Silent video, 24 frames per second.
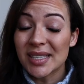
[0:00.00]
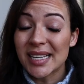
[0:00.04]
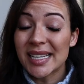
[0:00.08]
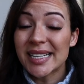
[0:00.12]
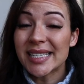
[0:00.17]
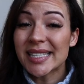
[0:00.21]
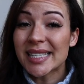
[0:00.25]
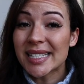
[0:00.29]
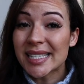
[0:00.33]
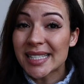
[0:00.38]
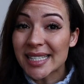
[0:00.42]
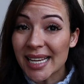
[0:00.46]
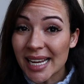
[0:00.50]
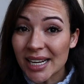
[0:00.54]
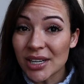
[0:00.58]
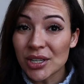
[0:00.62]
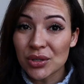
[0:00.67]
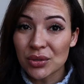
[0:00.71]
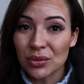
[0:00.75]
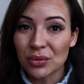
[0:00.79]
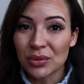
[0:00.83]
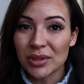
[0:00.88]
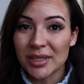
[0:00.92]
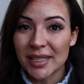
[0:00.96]
it's
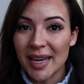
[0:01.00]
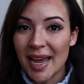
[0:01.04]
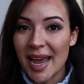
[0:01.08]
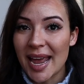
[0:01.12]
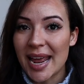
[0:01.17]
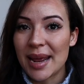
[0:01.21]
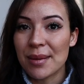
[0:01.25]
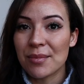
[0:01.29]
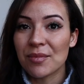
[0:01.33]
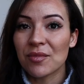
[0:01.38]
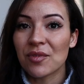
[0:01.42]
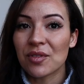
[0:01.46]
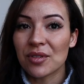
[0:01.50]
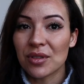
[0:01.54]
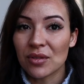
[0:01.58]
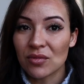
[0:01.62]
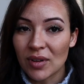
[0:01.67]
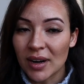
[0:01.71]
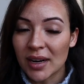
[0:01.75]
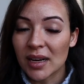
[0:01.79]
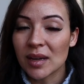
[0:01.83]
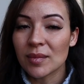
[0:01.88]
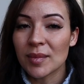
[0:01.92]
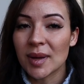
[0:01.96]
essential to aim for the
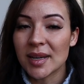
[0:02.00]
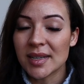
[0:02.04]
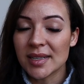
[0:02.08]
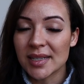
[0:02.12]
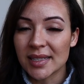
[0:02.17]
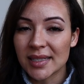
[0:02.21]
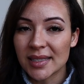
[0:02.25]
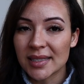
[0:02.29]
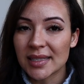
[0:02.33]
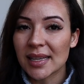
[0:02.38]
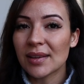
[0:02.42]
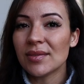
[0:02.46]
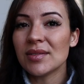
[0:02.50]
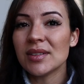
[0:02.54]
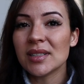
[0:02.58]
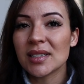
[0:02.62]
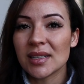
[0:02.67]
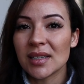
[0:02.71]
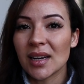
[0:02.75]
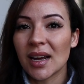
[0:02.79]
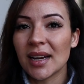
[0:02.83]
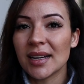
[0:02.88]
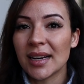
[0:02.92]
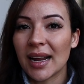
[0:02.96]
recommended 7
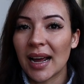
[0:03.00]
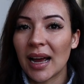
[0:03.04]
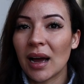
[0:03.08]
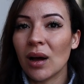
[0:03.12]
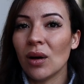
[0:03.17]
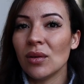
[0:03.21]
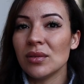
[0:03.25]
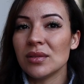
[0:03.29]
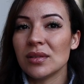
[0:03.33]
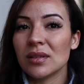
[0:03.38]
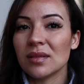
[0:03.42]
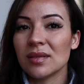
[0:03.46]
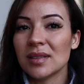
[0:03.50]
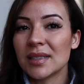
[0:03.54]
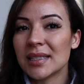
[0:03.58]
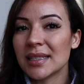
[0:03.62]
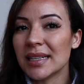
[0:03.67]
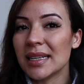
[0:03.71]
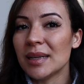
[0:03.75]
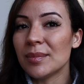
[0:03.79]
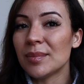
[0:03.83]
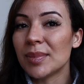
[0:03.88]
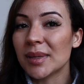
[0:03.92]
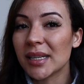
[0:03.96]
to 9 hours of
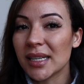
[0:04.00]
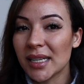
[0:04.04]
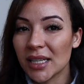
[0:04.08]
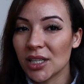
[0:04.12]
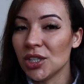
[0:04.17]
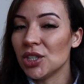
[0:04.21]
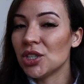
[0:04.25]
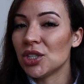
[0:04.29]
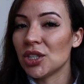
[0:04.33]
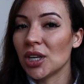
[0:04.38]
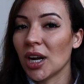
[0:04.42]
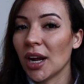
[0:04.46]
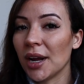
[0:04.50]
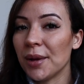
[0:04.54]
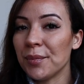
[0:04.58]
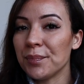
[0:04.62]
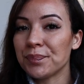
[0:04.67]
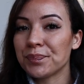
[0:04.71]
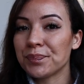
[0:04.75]
sleep each night.